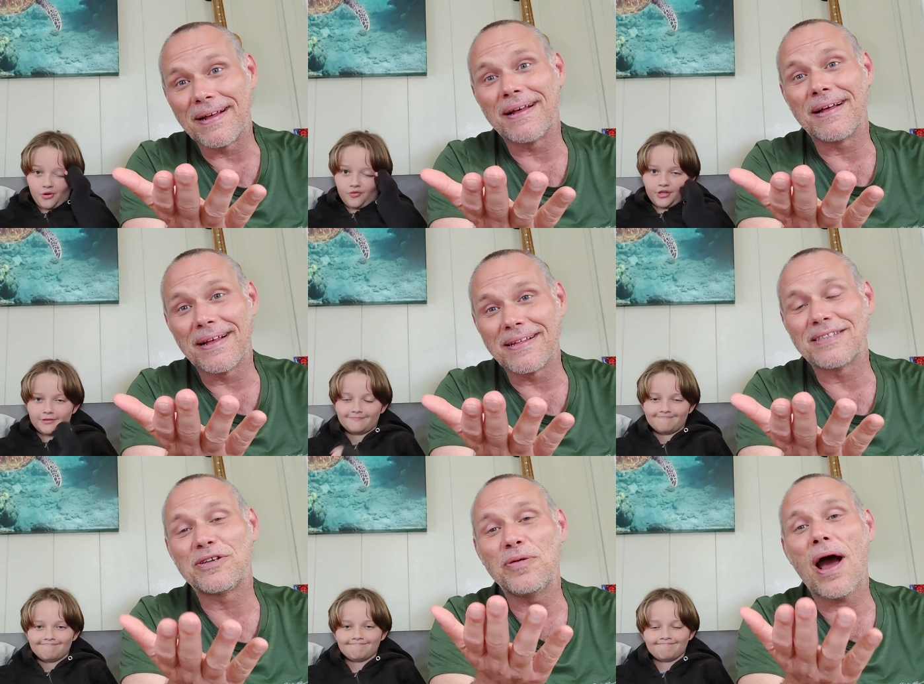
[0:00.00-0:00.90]
Speaker 1: movie.
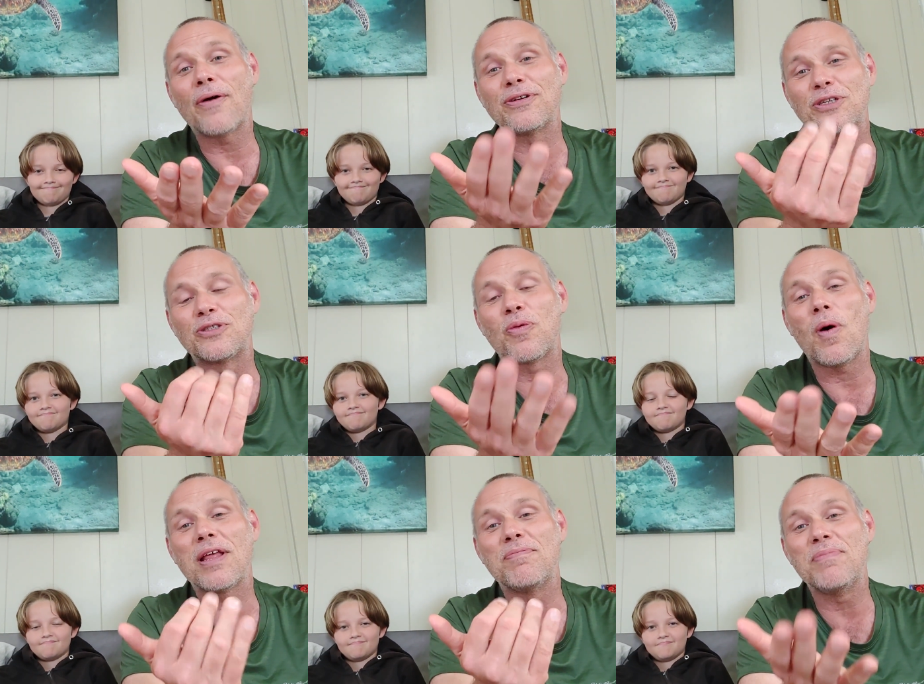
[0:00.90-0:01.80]
Speaker 2: Two hours and
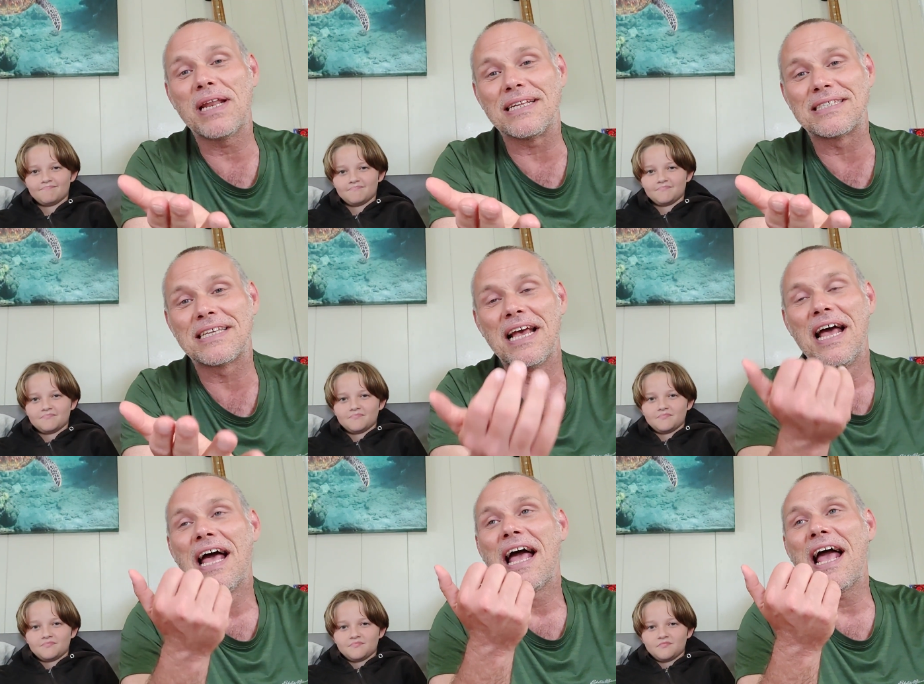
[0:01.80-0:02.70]
twenty minutes
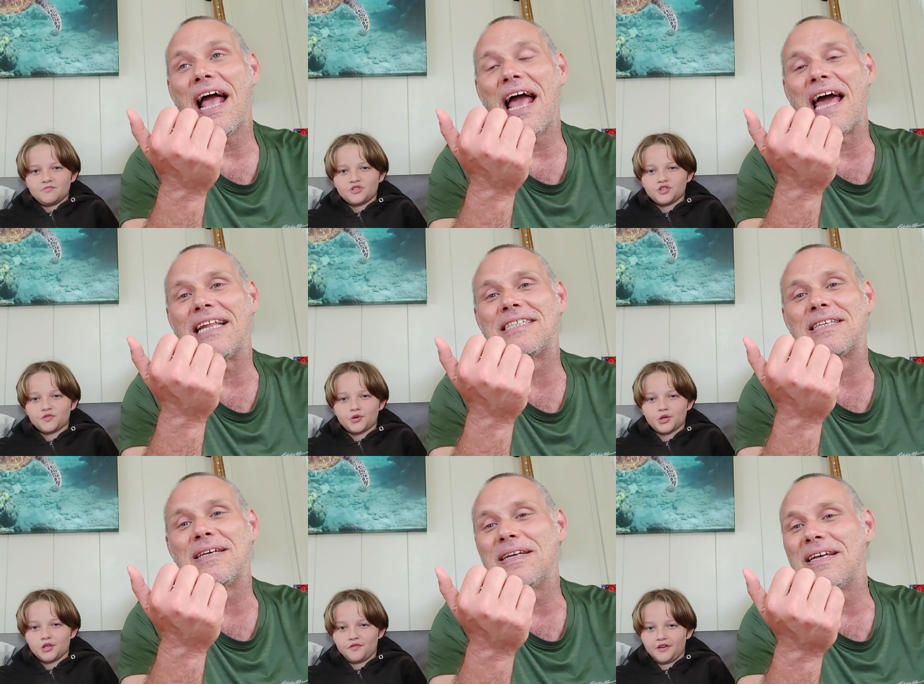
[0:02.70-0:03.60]
and for it's a
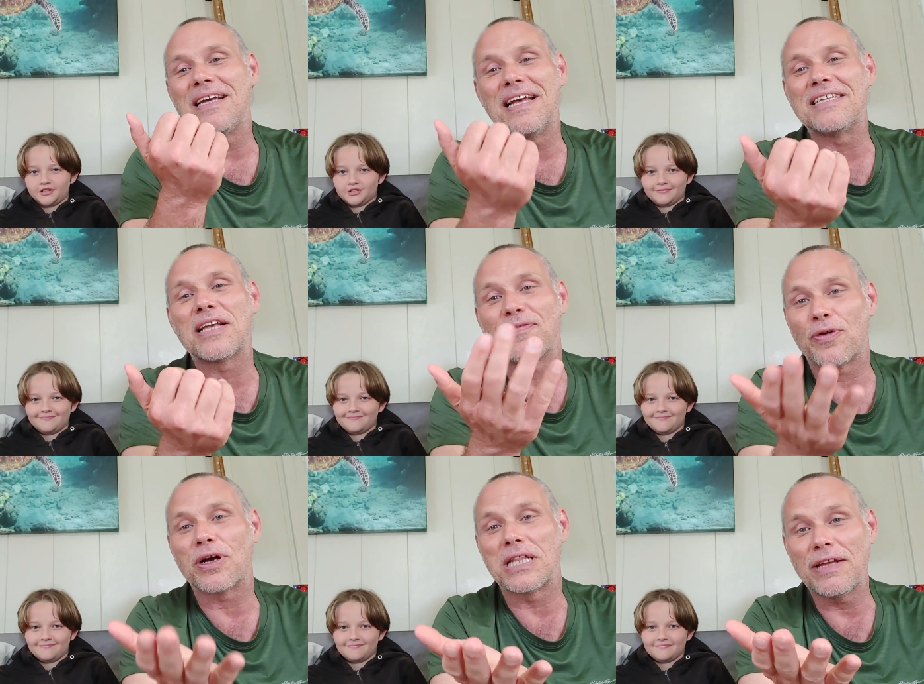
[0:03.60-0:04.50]
cliffhanger. A, it's a, for
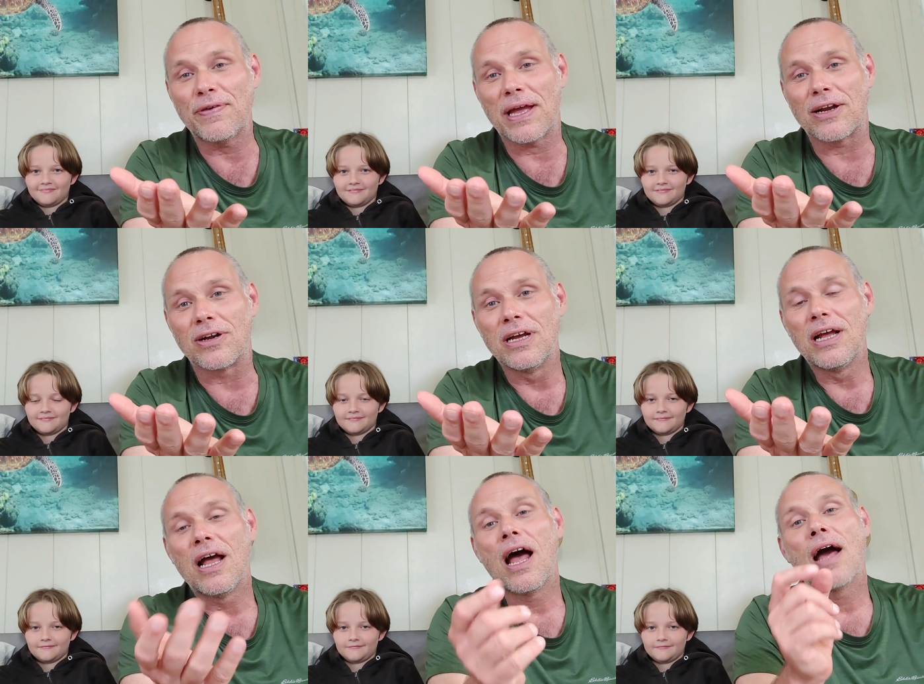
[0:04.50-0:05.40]
a cliffhanger.
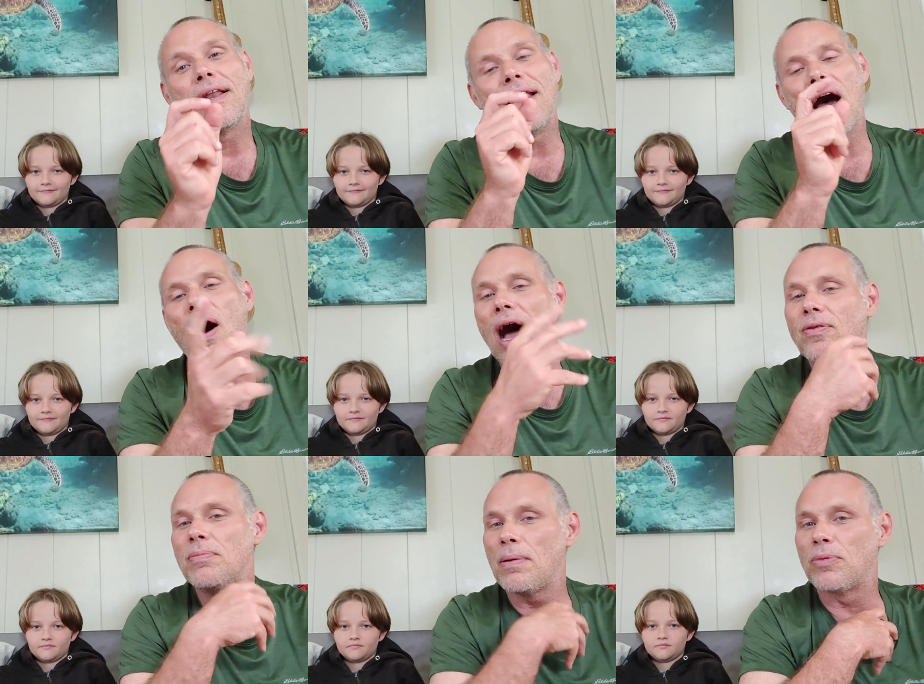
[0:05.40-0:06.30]
Now I
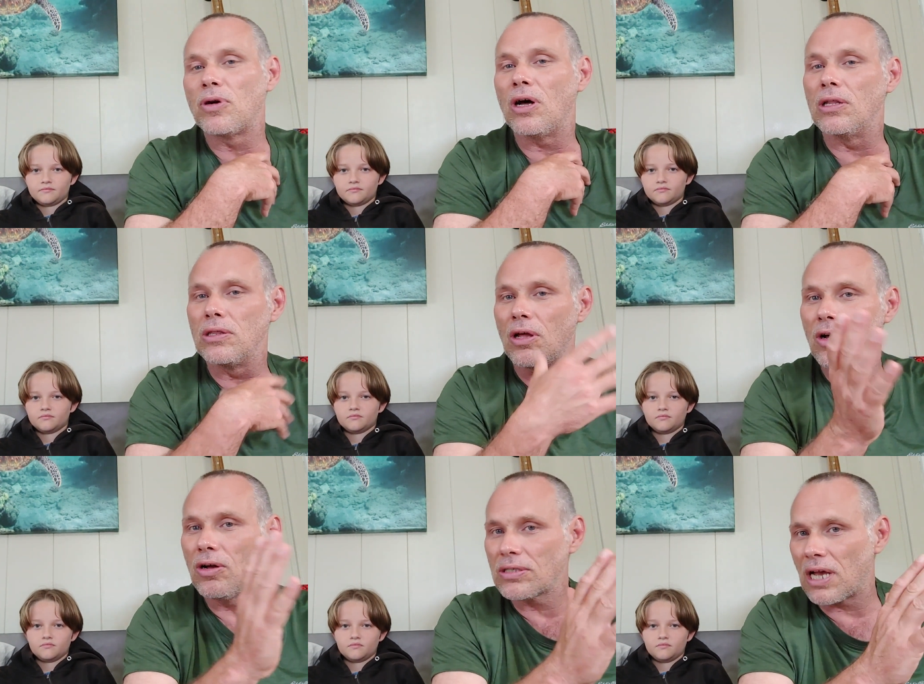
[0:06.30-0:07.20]
remember a
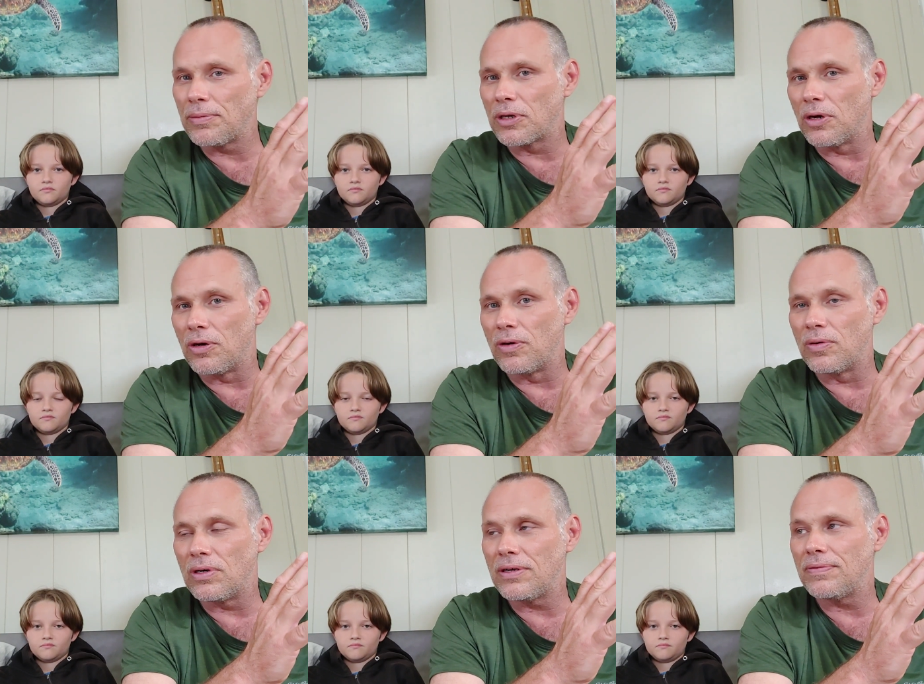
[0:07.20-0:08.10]
long time
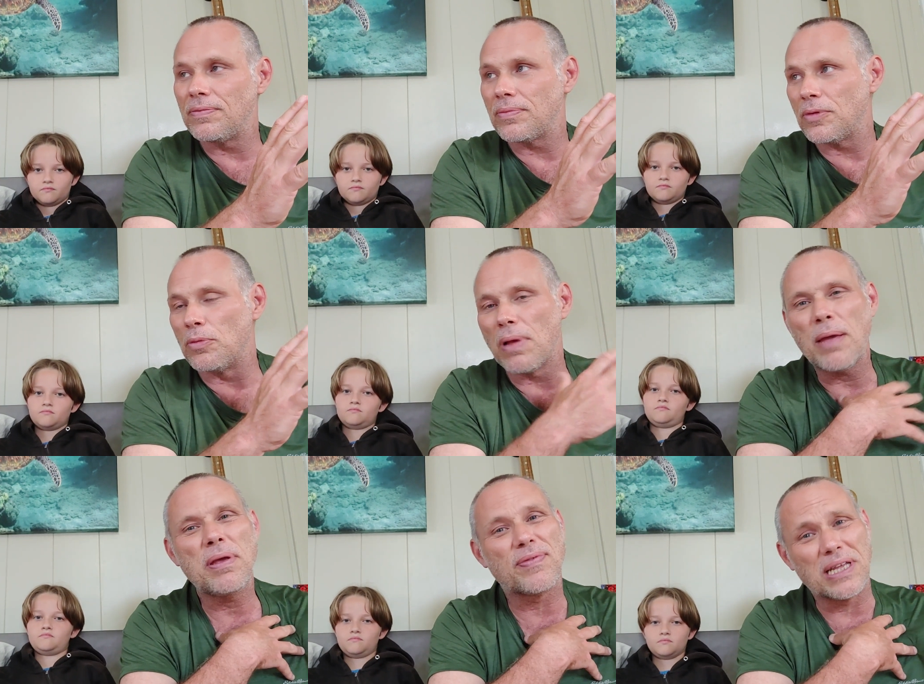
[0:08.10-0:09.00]
ago, you know,
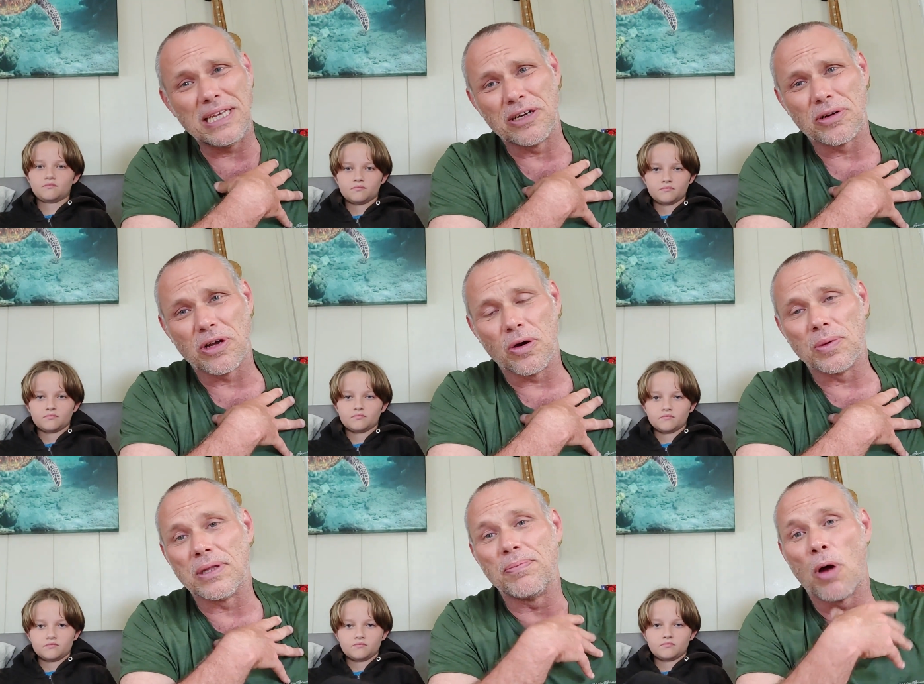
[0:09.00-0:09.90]
maybe even a year ago,
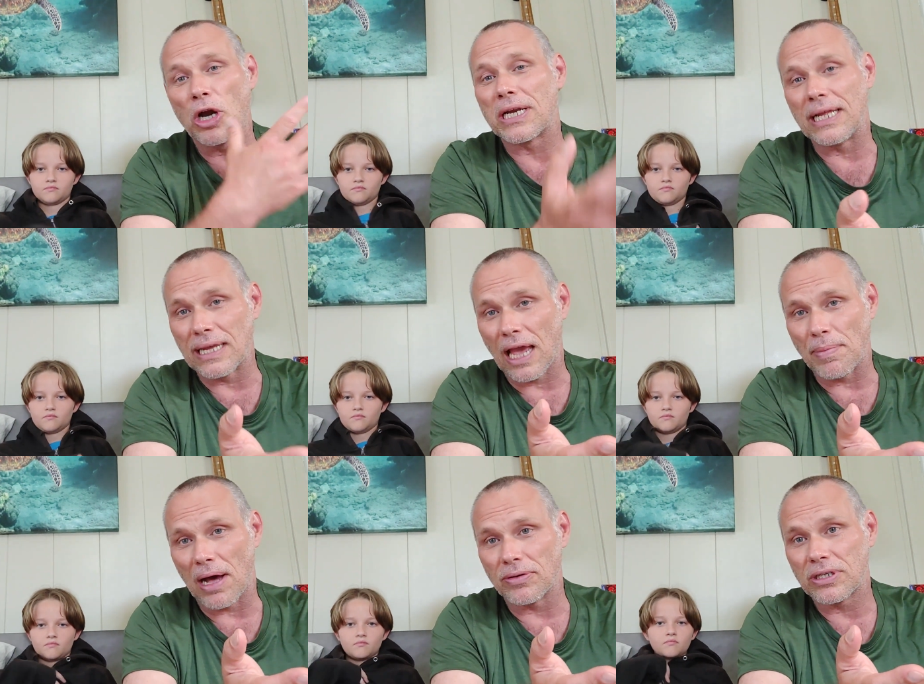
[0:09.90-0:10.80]
when the marketing came
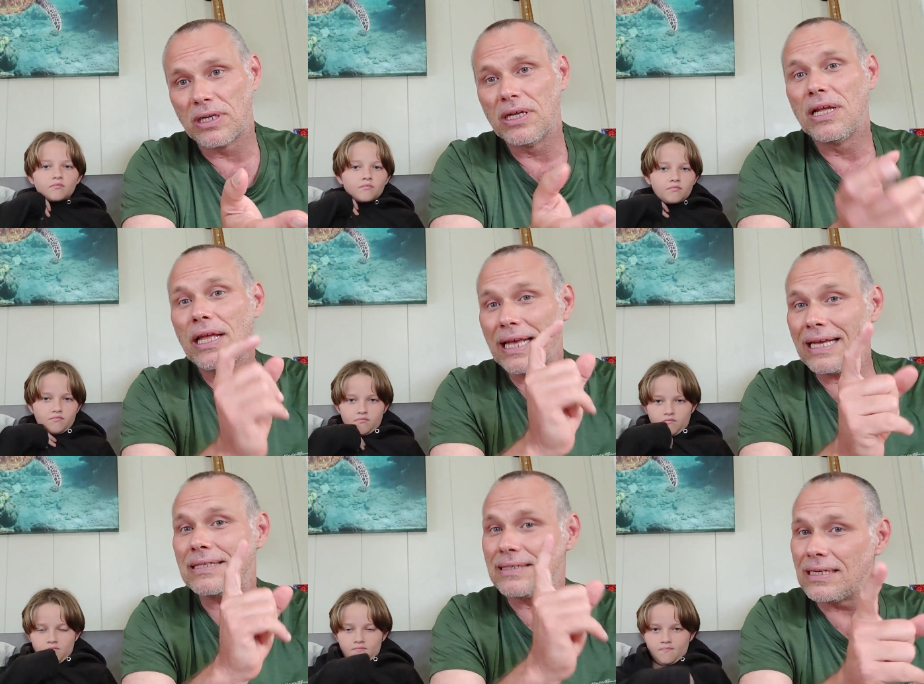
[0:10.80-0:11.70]
out,
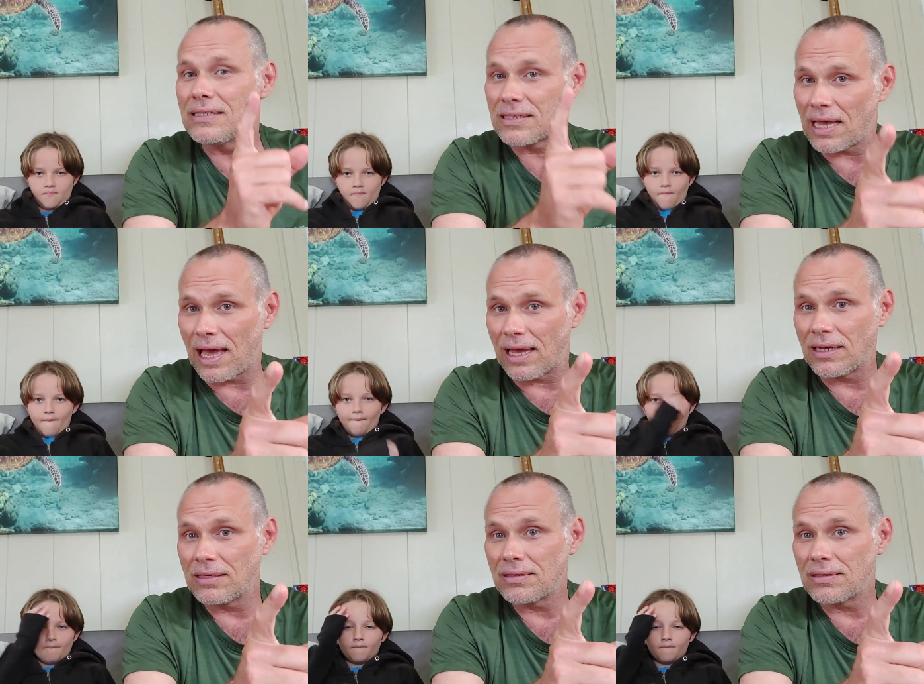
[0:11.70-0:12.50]
it did say